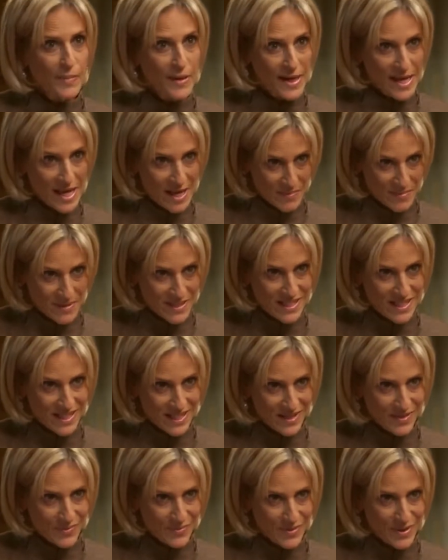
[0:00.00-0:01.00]
by
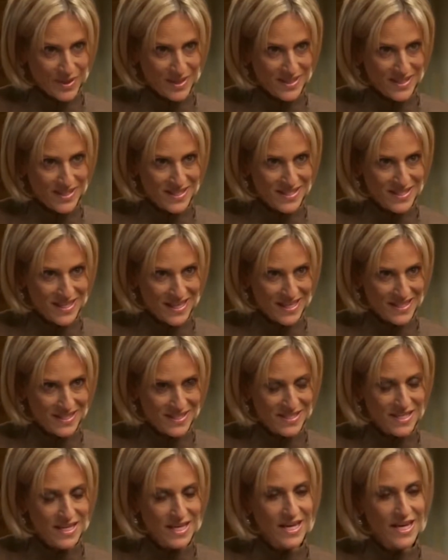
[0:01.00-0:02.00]
Epstein, we
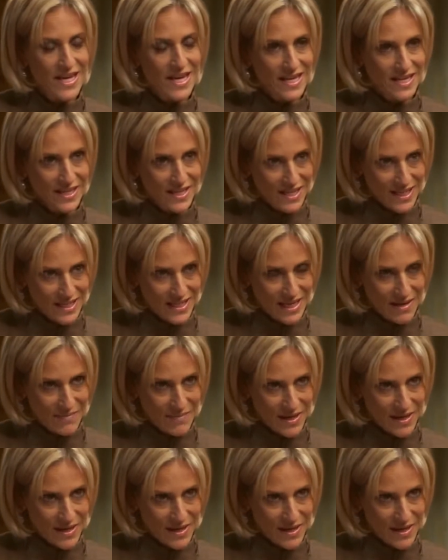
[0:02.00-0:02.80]
understand, in Ghislaine